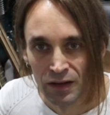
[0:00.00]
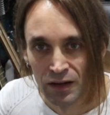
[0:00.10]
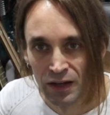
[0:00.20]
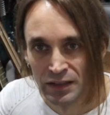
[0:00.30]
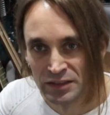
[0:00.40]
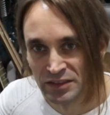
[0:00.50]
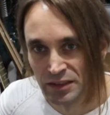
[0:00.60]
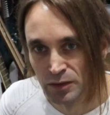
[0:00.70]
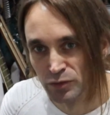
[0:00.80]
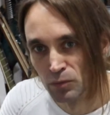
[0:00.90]
and it's
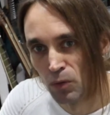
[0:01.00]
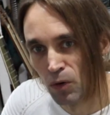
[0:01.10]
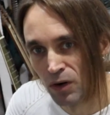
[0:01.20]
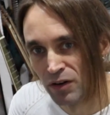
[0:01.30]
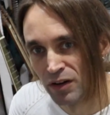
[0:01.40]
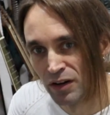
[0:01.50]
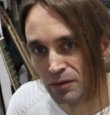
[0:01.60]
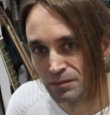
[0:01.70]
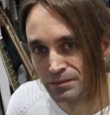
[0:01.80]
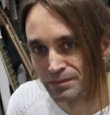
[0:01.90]
even more
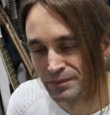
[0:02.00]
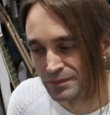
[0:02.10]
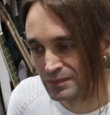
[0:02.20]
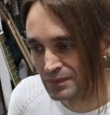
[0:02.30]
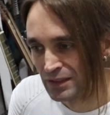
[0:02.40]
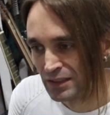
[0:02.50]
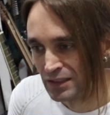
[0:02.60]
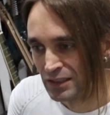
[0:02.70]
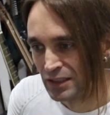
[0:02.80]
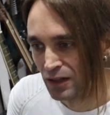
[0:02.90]

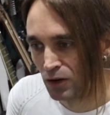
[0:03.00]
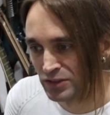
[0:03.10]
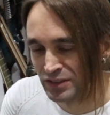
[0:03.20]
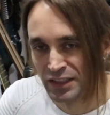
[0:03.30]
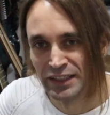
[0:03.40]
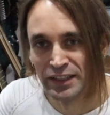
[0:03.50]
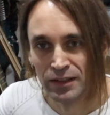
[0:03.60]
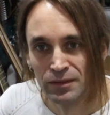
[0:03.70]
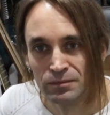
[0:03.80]
oscillating